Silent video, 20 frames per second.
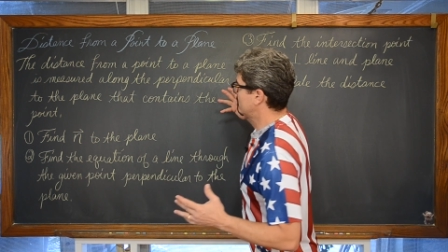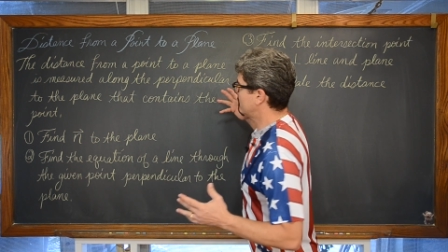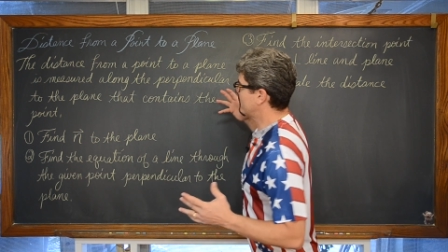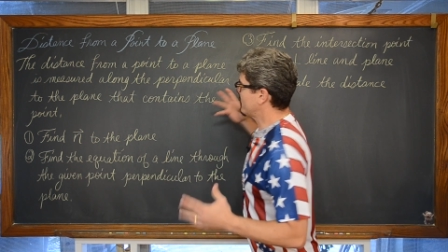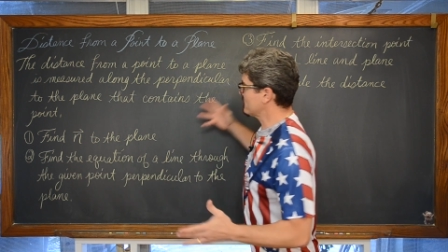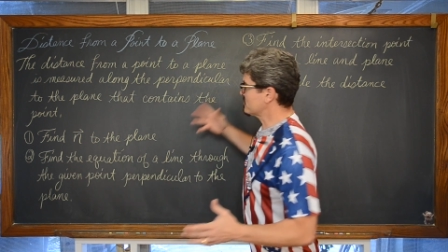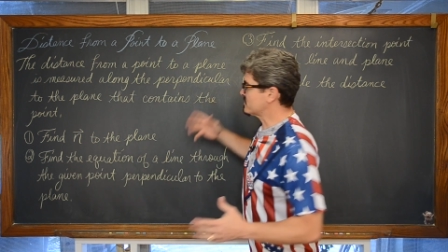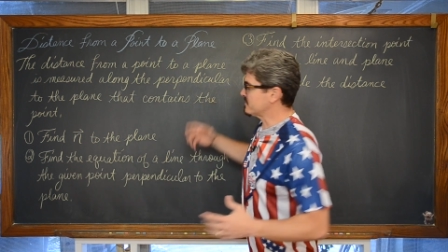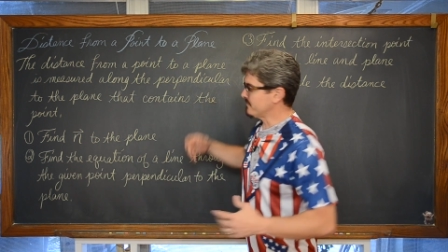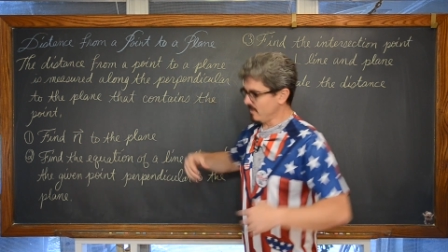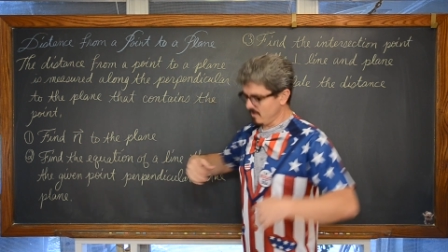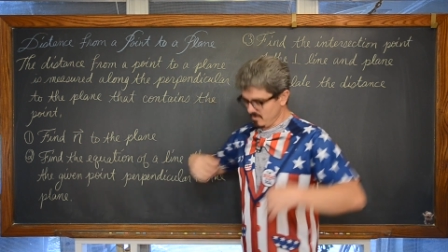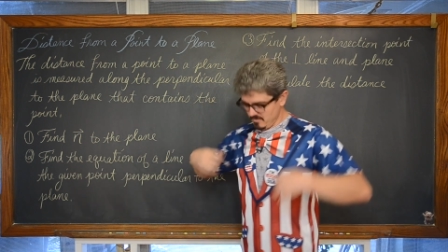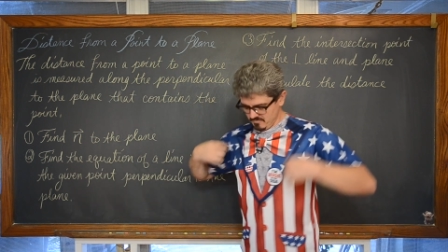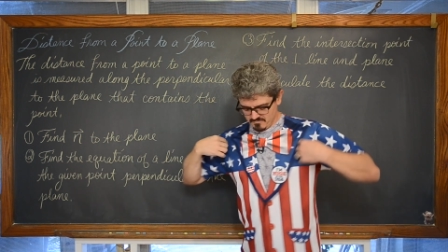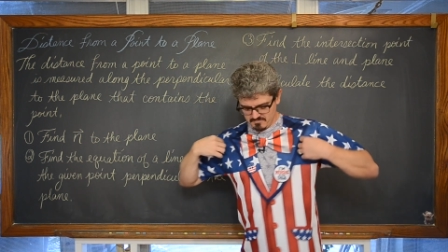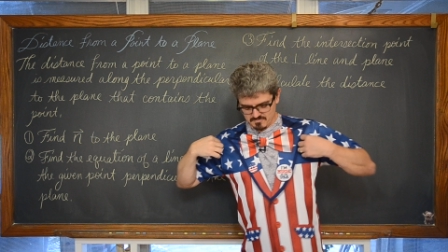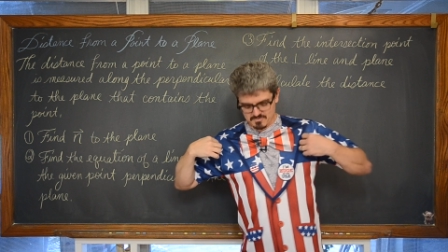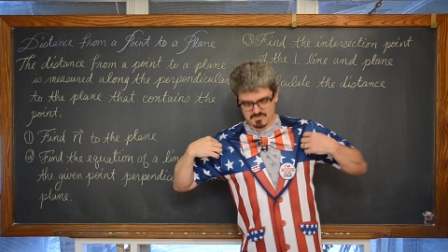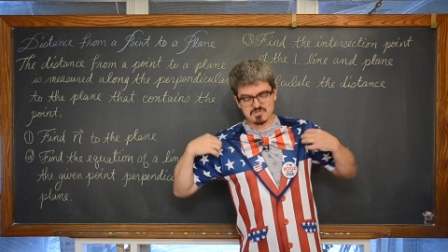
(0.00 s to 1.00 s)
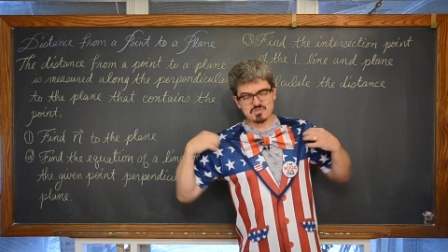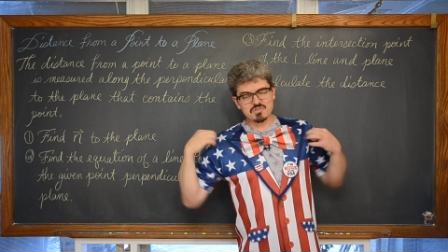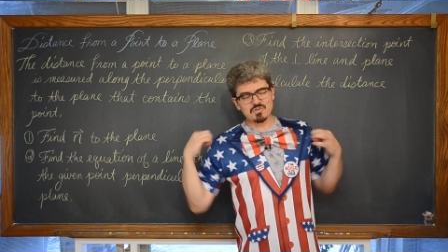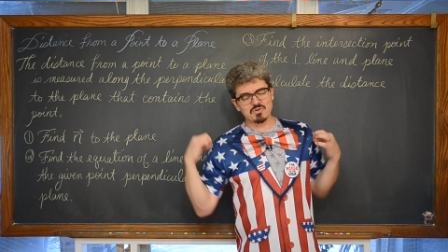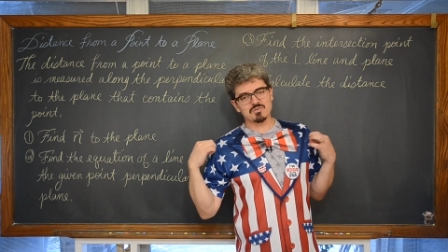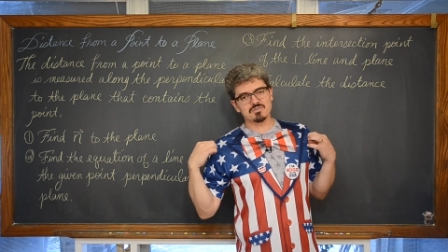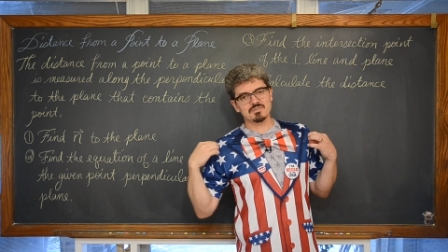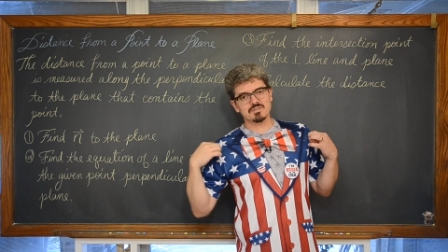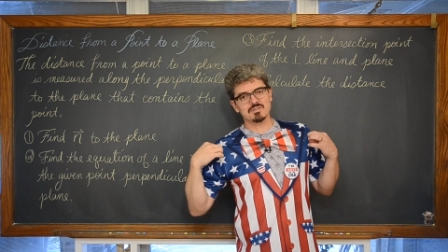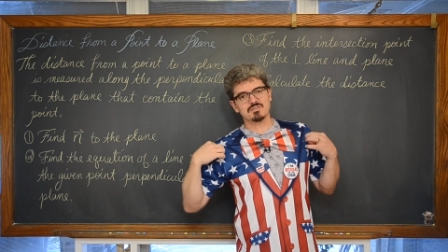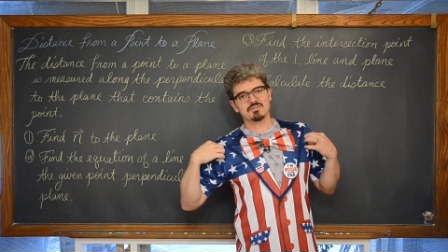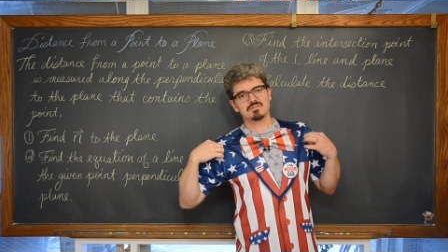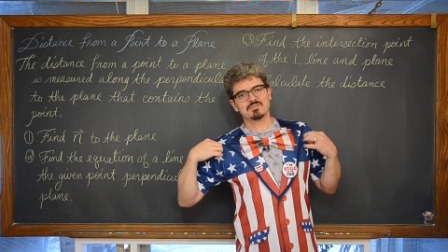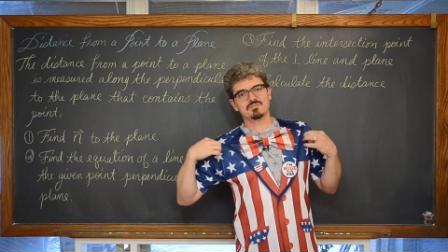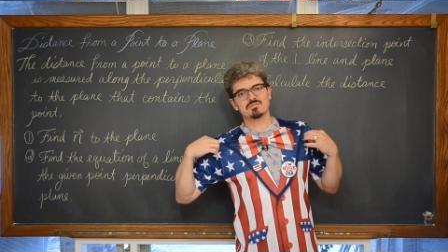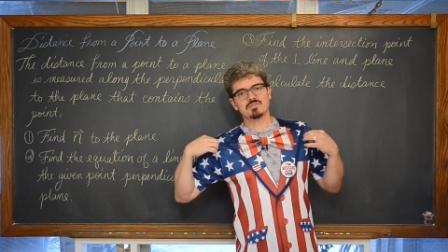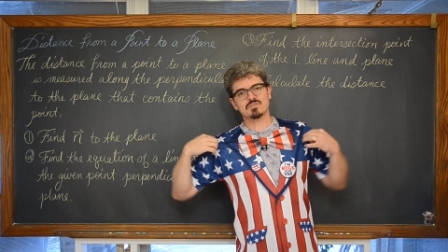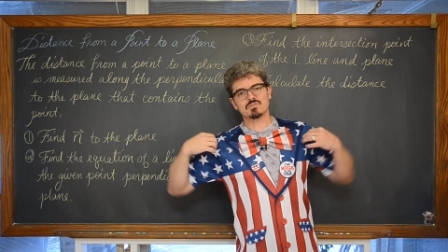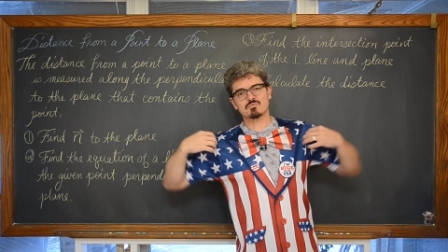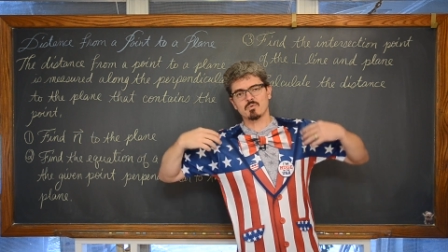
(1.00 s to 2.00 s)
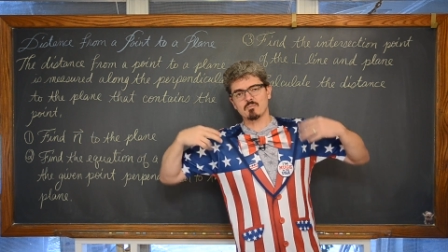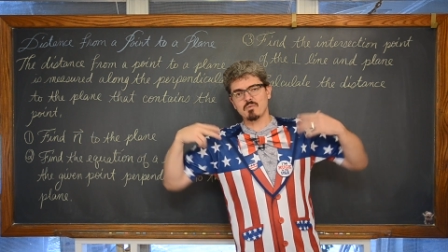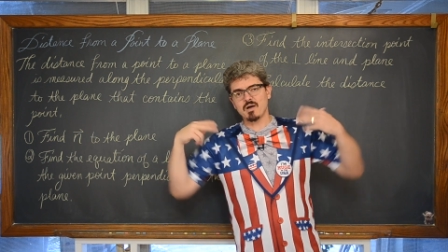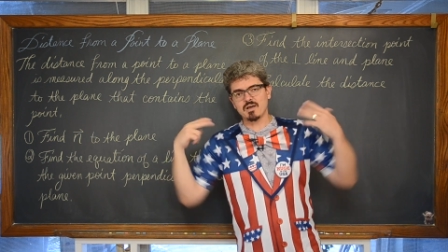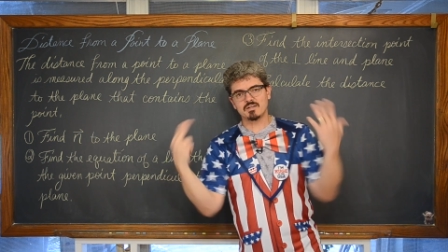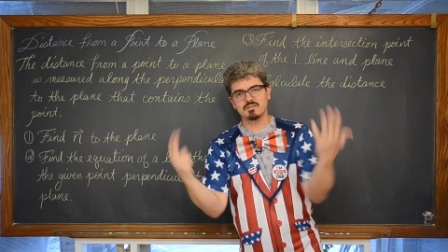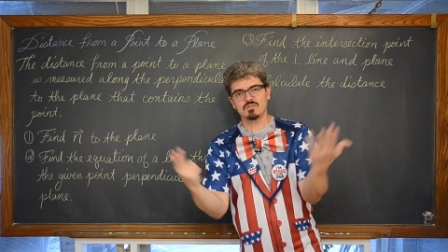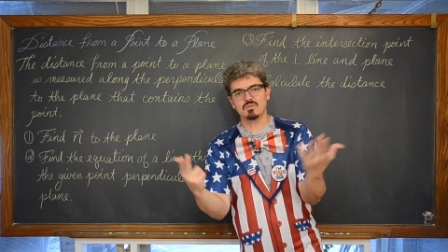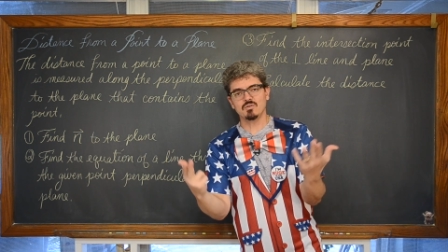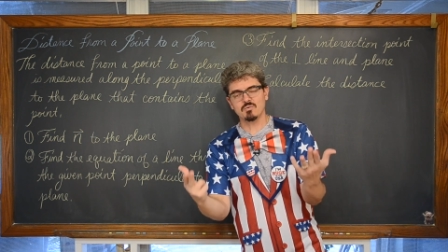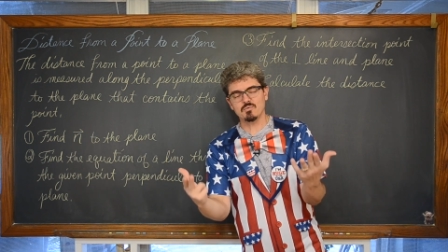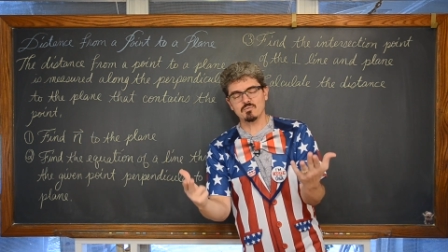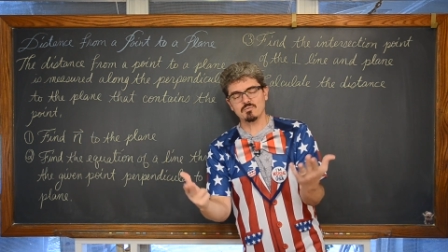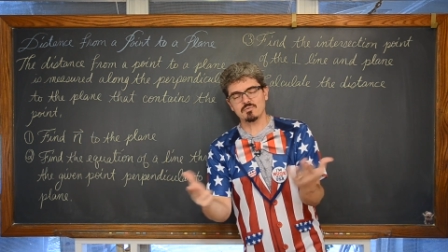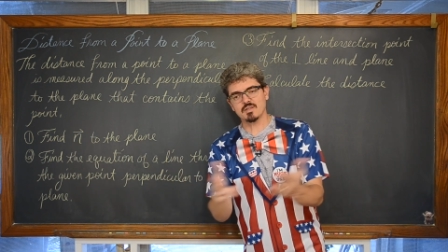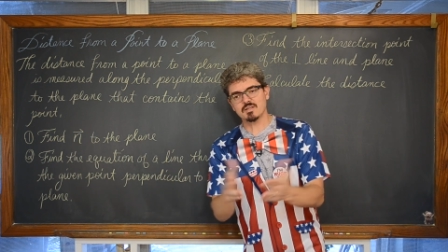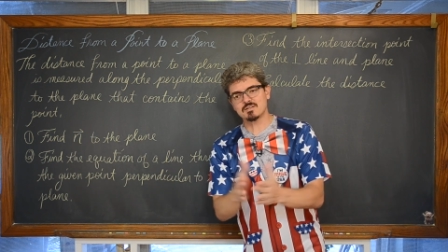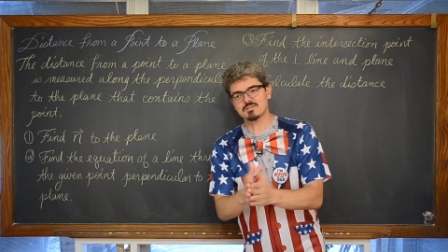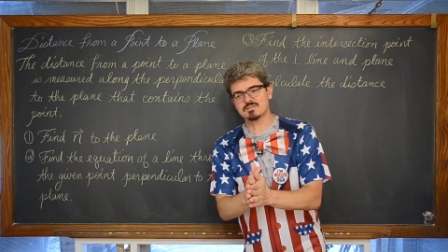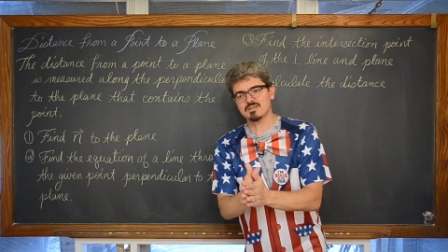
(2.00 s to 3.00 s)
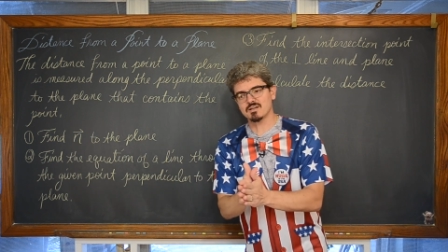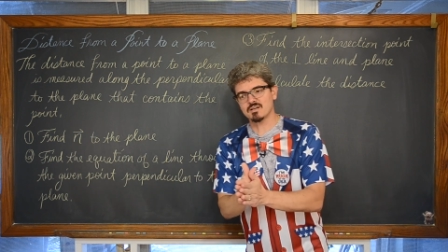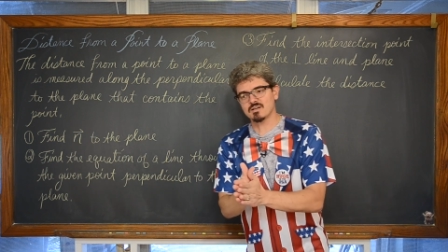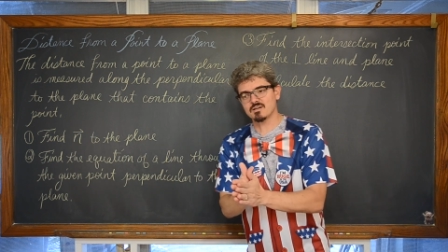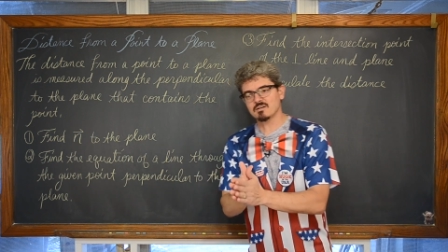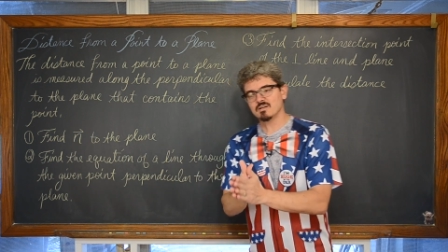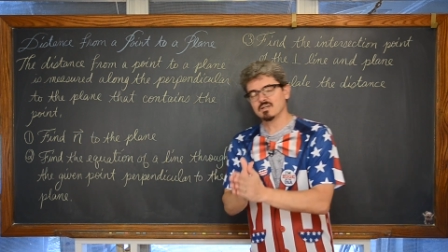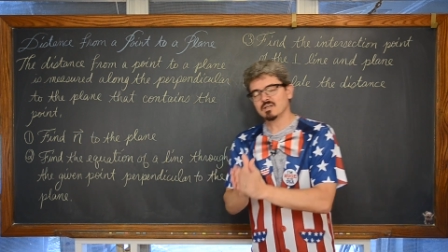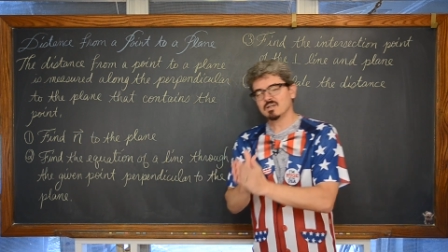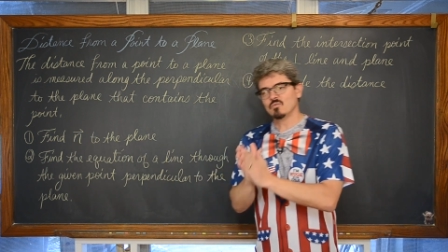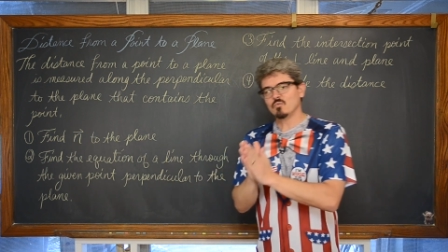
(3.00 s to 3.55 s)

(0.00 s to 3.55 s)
first of all, the shirt, just reminding you that uh,